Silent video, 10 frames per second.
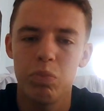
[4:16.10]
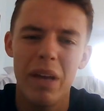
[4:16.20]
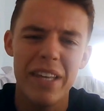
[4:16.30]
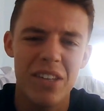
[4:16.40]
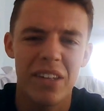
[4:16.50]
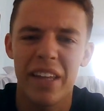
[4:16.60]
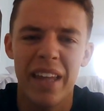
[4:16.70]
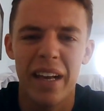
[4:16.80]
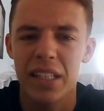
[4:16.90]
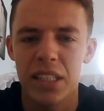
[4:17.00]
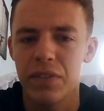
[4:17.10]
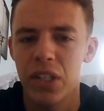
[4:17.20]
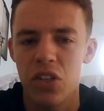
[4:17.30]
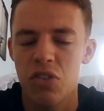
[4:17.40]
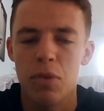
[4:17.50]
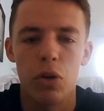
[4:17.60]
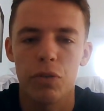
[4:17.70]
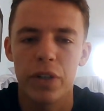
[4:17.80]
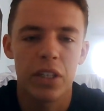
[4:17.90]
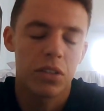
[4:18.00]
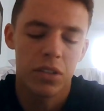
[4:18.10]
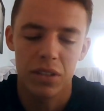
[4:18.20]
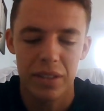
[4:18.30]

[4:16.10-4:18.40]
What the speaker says: isn't a negative in a small field.